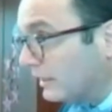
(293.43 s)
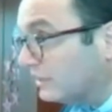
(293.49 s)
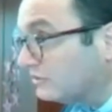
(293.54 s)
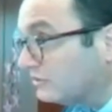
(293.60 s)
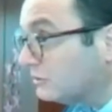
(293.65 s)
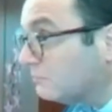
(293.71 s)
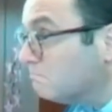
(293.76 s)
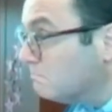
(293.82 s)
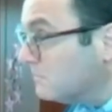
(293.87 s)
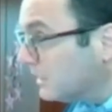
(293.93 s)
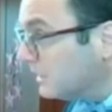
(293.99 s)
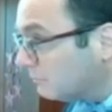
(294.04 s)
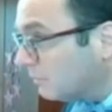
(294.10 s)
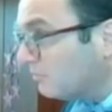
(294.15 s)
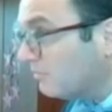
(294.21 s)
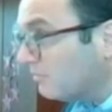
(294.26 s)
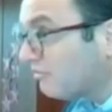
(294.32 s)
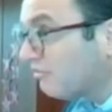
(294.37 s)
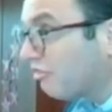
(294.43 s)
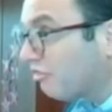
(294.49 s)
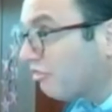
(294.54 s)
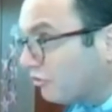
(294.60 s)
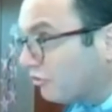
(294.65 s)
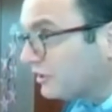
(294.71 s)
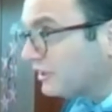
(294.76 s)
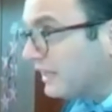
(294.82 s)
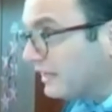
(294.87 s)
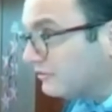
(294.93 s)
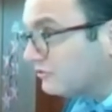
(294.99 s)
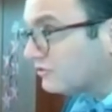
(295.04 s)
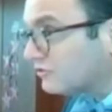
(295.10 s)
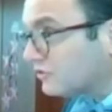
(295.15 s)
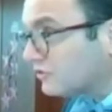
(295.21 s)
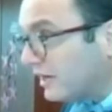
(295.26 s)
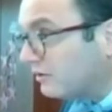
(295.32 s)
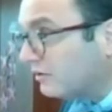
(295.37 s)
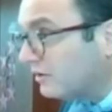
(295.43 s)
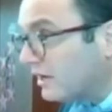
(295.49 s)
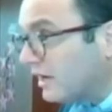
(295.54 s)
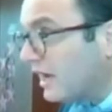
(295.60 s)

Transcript: It's a minimum of 30 days in jail,